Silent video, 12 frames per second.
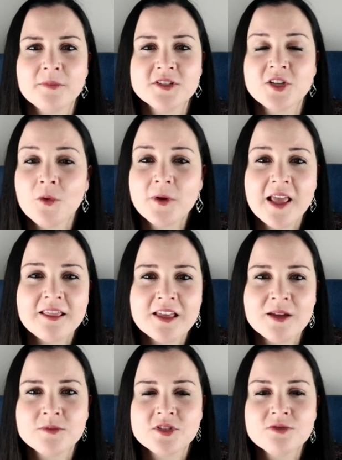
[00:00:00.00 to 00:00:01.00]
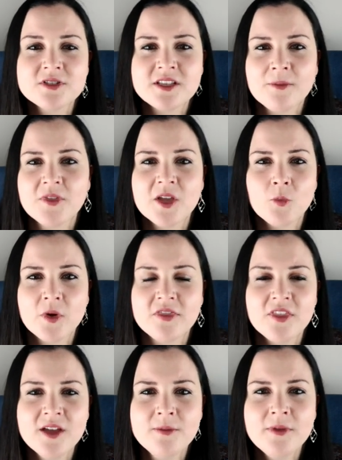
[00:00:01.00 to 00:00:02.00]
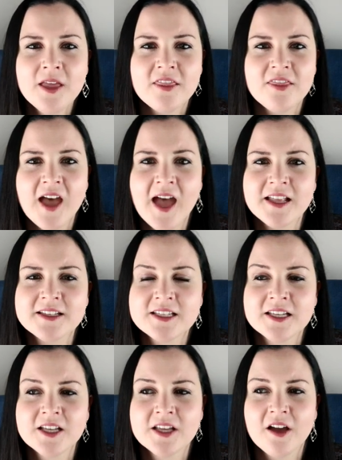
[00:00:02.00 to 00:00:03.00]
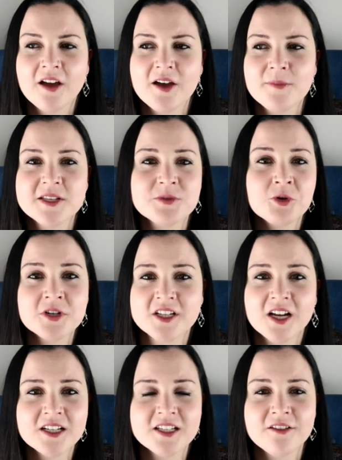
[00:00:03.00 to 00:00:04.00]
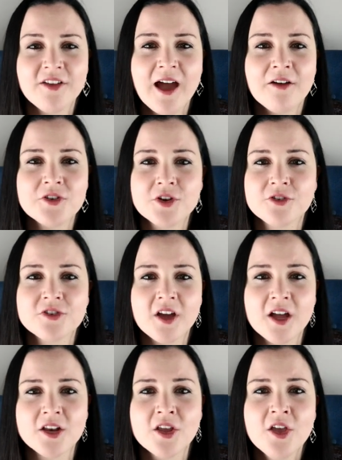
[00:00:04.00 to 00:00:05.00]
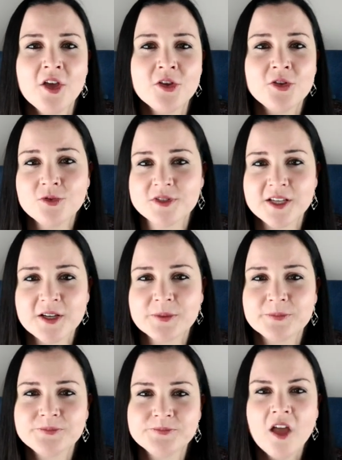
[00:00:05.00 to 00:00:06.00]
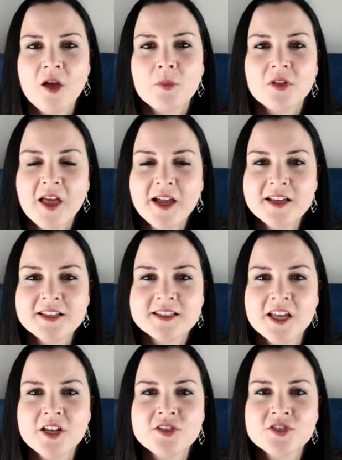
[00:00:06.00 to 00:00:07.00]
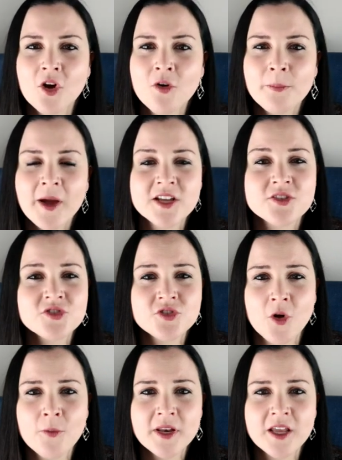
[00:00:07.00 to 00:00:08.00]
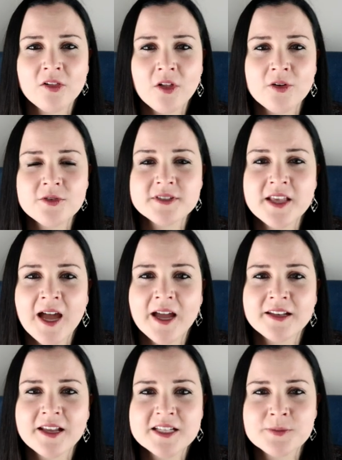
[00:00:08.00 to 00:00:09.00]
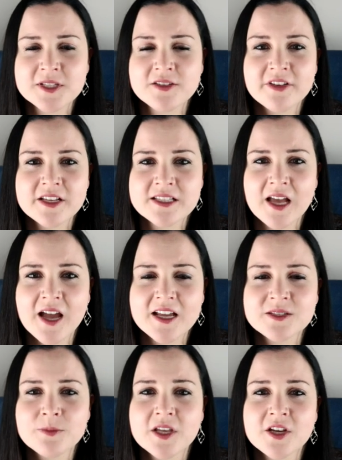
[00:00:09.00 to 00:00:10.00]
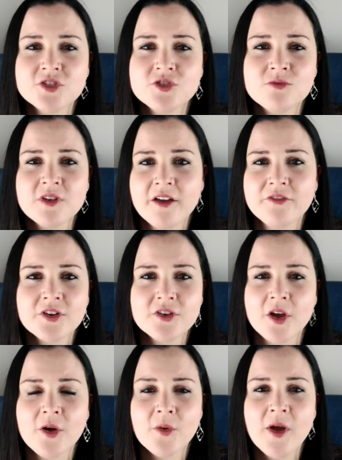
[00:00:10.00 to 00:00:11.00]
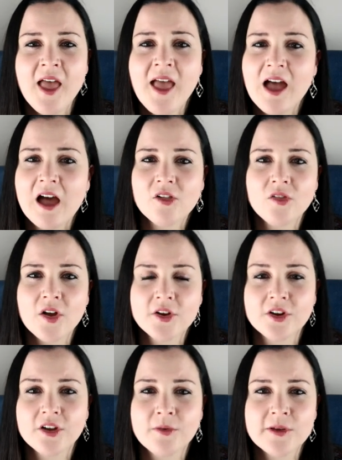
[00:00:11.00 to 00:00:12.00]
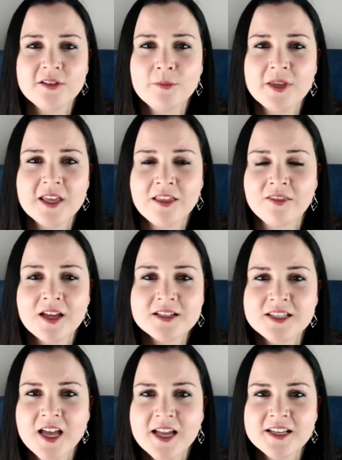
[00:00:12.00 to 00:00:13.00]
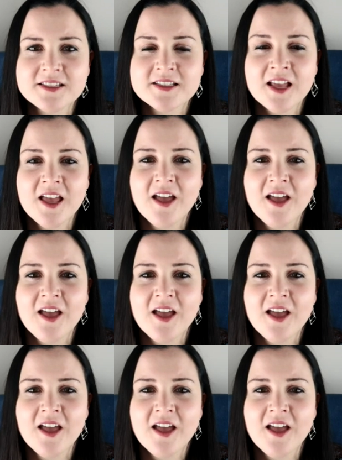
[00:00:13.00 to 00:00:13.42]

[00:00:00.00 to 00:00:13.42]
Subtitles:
donate them, do something with them that is productive after you're done using them. But like I said, don't buy so many clothes at a specific size, because you never know how long you're going to be in that size.